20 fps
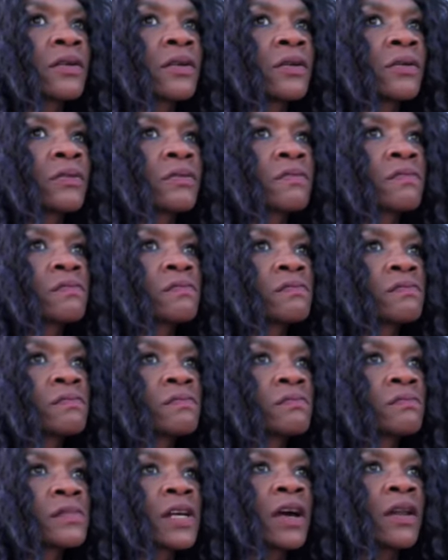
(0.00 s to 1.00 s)
know.
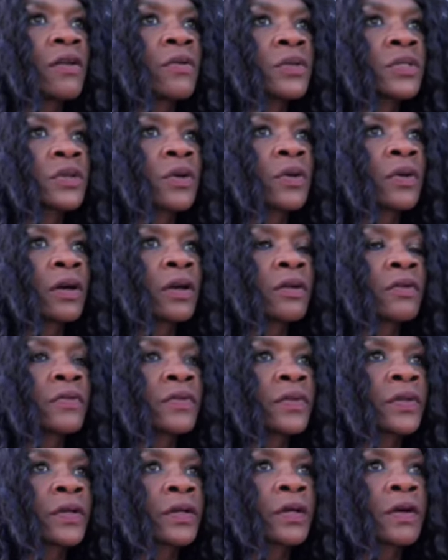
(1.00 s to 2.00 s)
I don't know what's going on
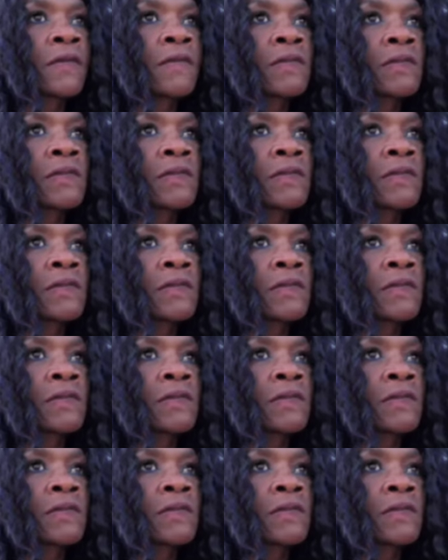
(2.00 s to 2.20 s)
over there.